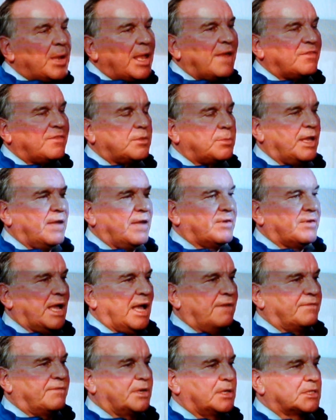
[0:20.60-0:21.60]
You have to have
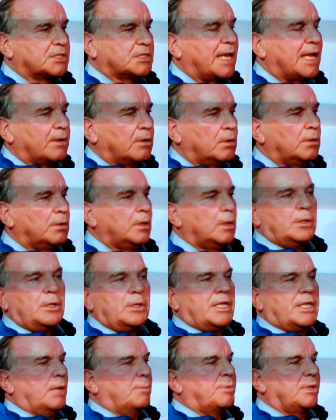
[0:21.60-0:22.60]
confidence. Now,
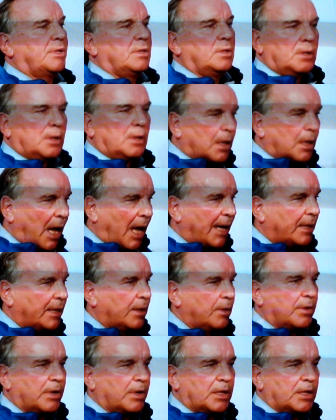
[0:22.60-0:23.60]
you can't be
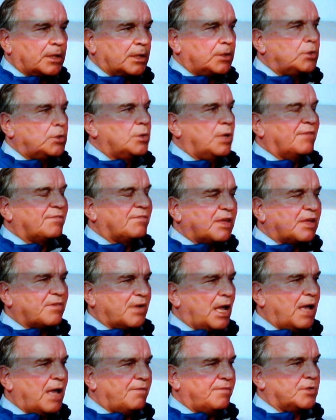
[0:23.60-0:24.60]
cocky or anything. You have to
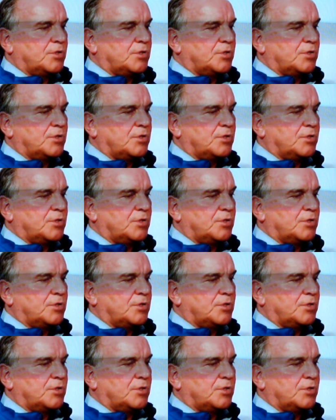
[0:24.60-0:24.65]
have